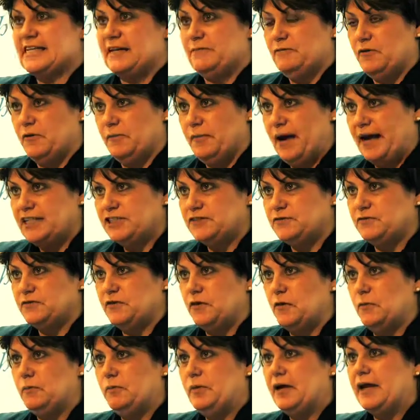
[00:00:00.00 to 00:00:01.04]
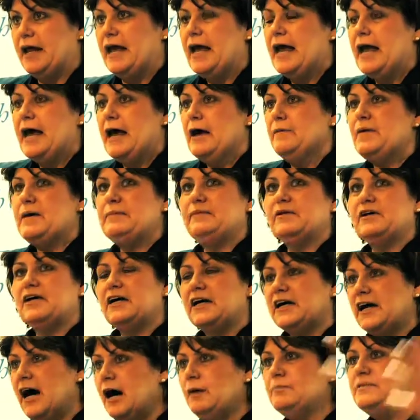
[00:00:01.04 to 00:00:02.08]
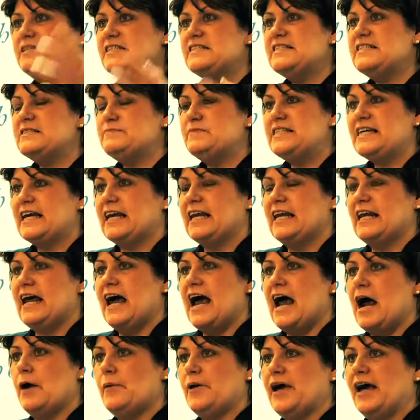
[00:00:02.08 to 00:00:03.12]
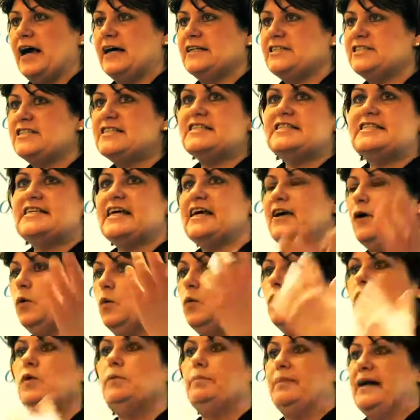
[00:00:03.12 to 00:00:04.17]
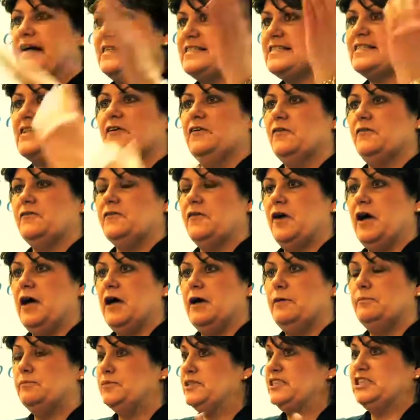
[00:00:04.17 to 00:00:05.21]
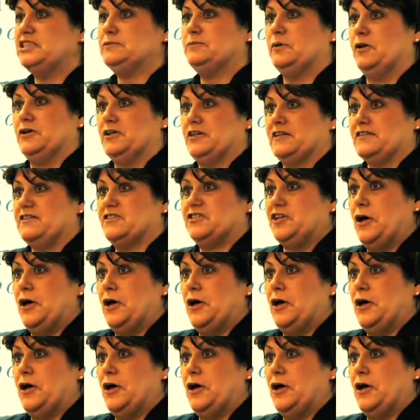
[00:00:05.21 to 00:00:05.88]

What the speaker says: and information from, but people can come into this particular area and just see all the best of British products